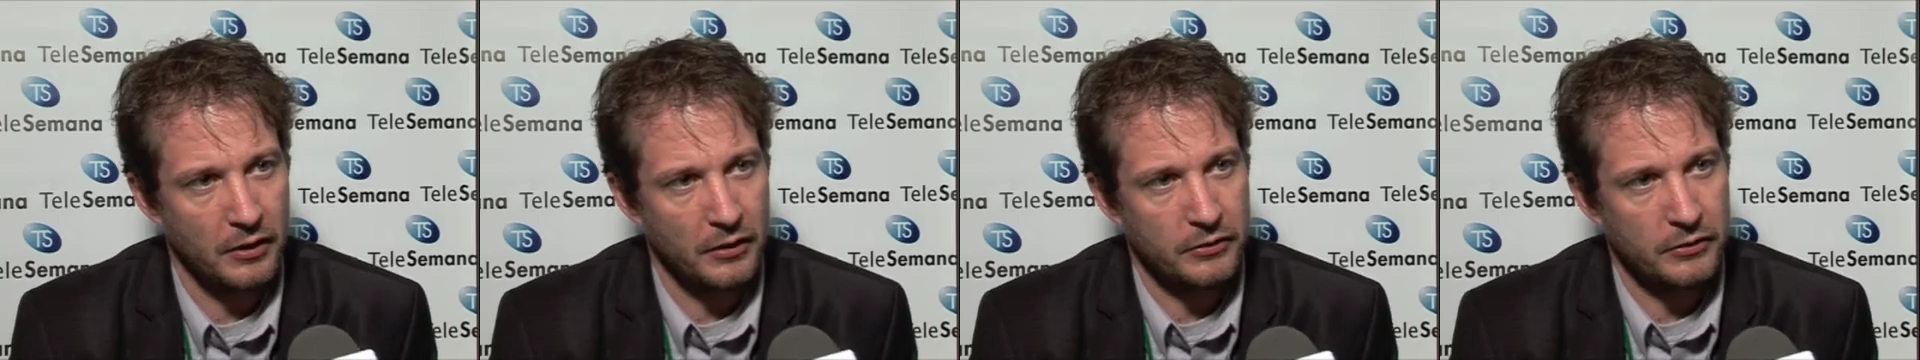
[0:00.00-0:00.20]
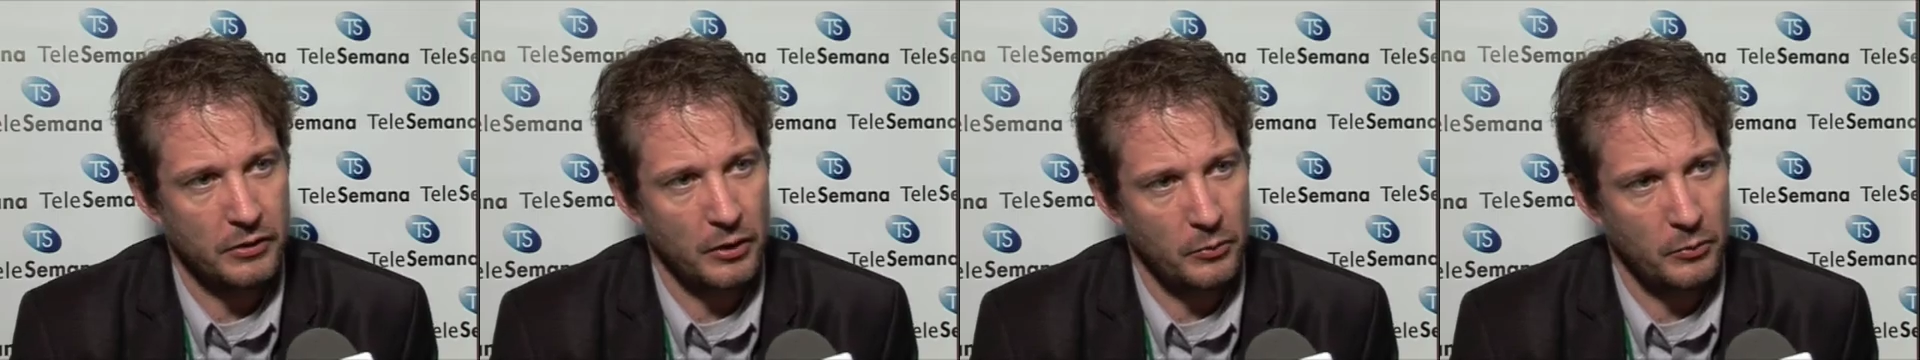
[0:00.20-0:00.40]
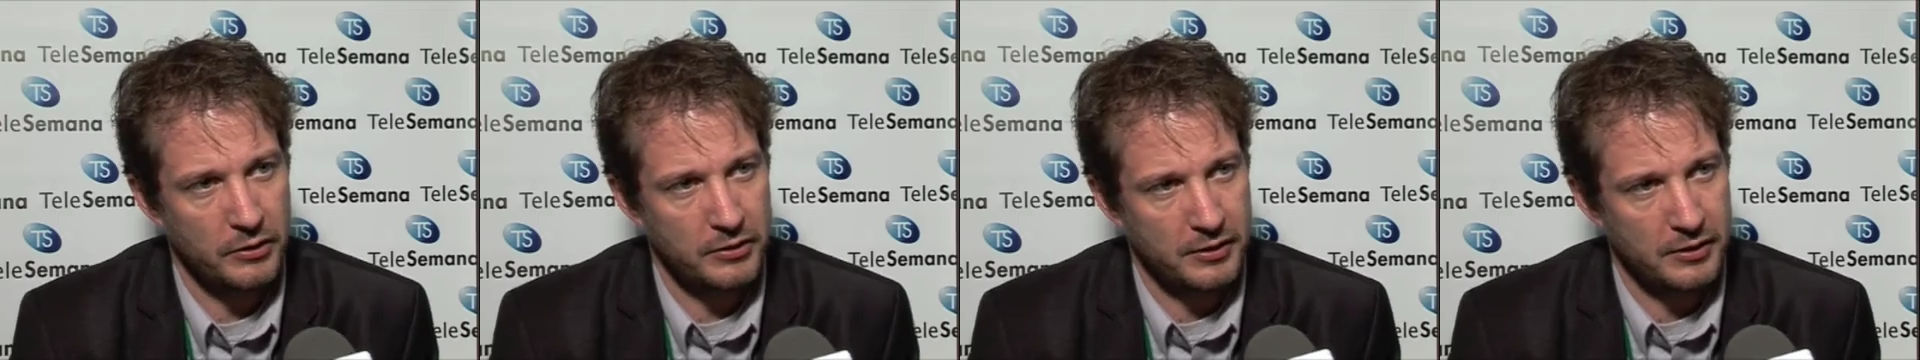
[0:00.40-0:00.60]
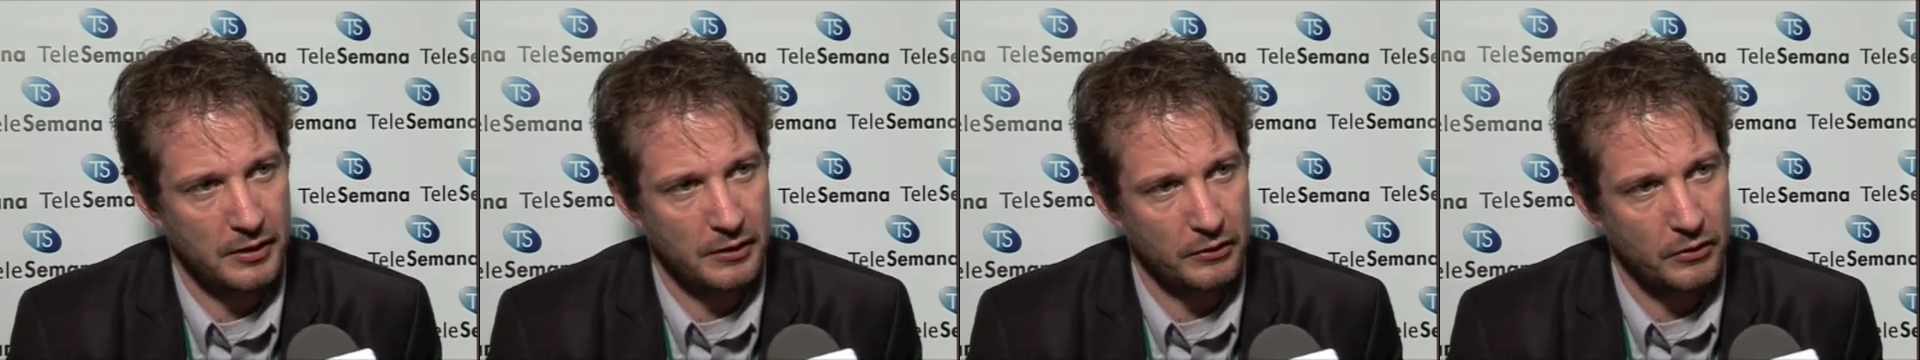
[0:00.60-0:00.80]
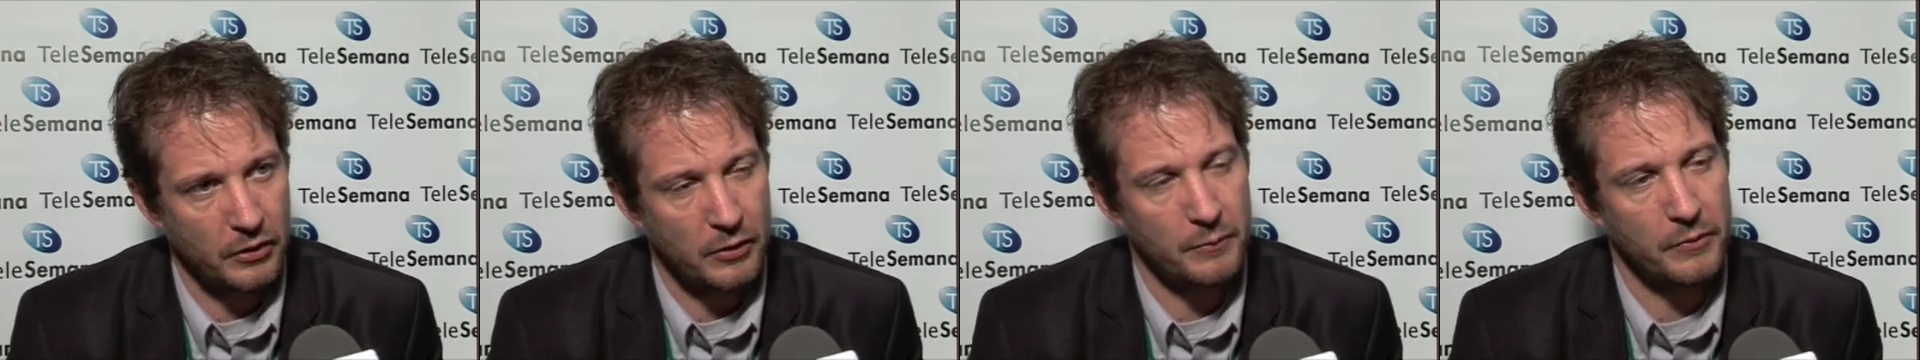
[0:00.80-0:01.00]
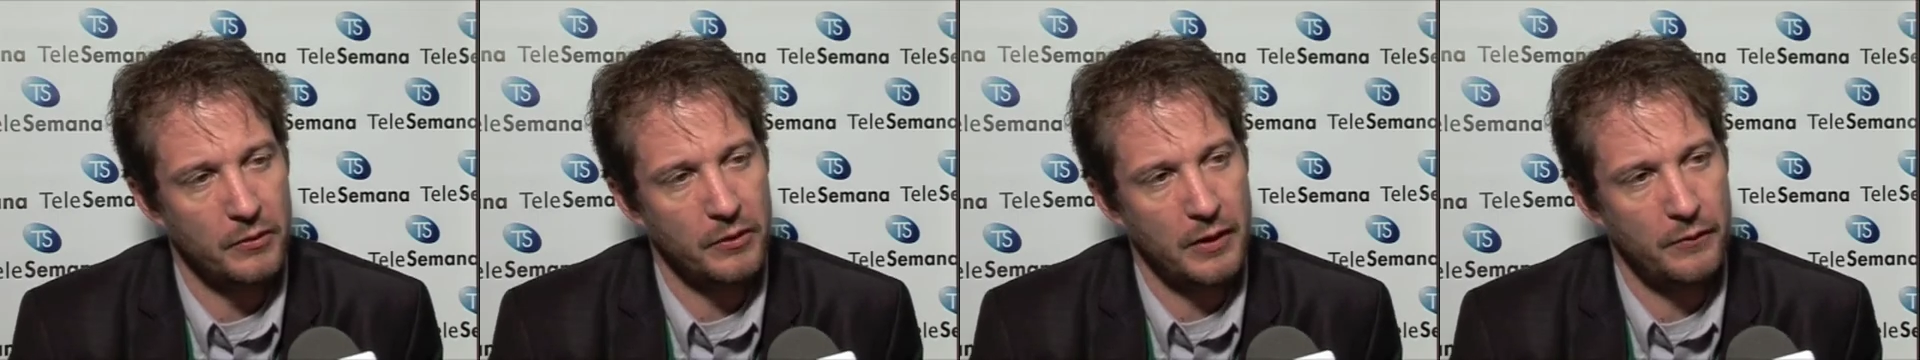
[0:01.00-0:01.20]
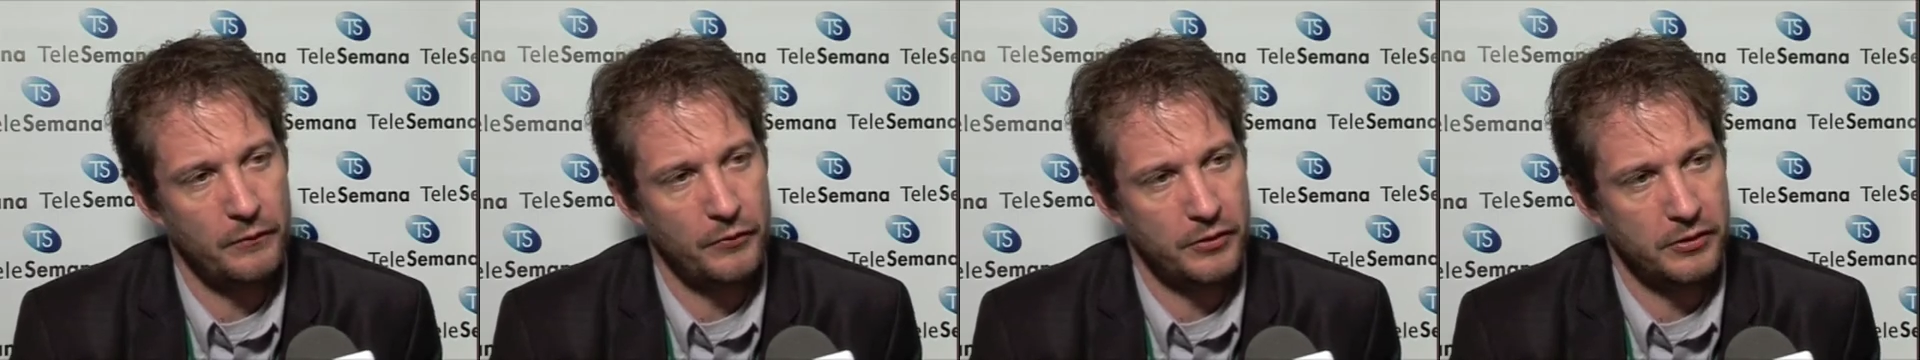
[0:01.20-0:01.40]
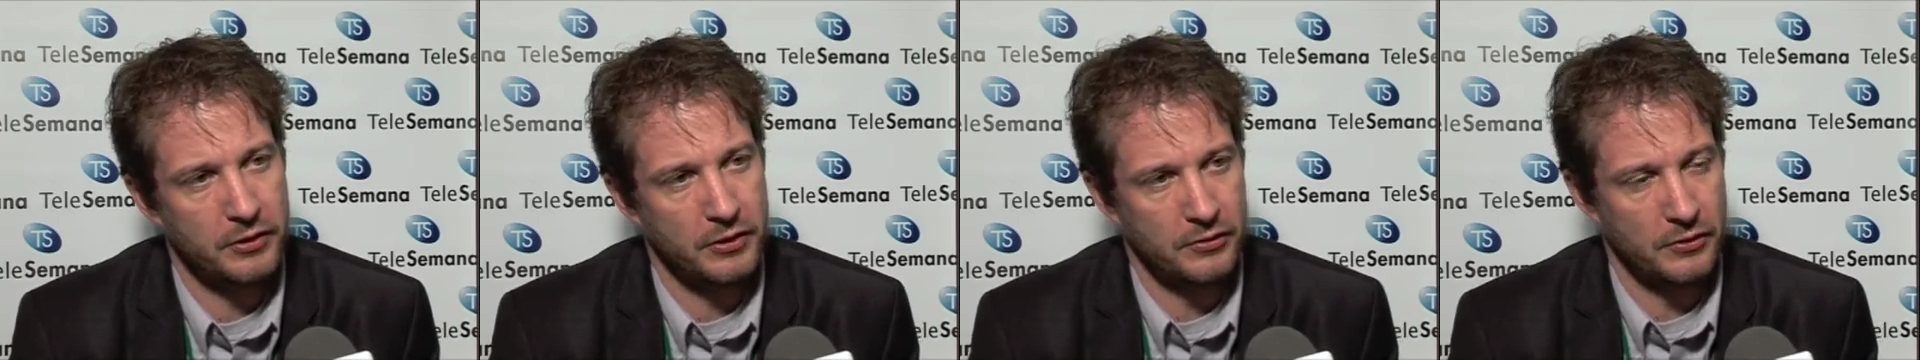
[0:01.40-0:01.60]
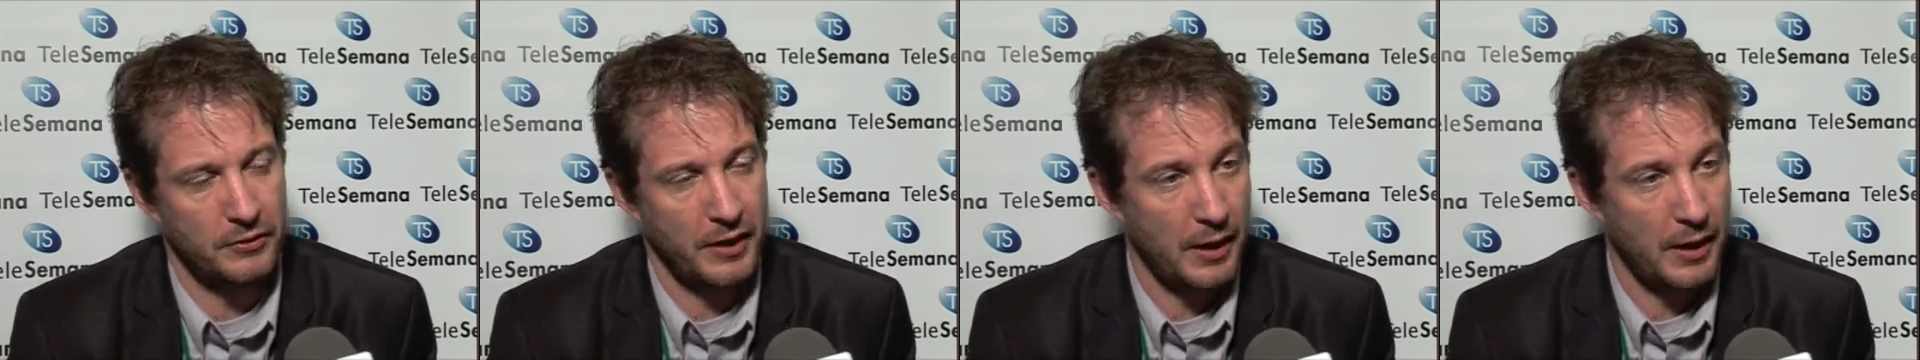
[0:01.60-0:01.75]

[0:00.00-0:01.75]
So we see a lot more emphasis on